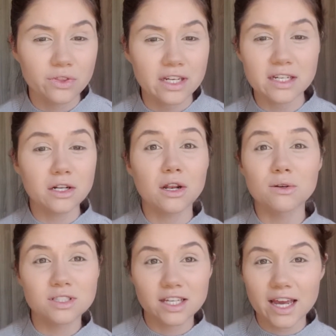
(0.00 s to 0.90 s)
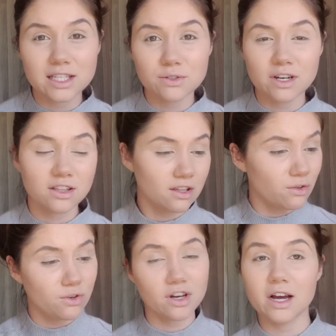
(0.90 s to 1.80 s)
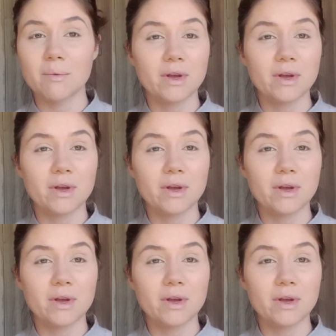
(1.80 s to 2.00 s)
They didn't close the gates or anything. You could come